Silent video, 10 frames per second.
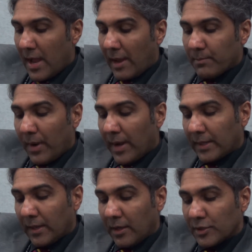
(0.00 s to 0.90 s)
and by
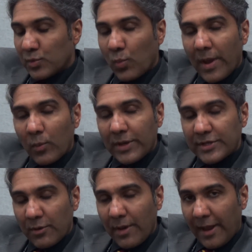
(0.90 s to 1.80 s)
and large, where we
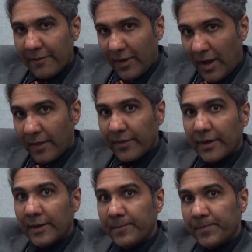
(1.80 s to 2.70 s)
don't have other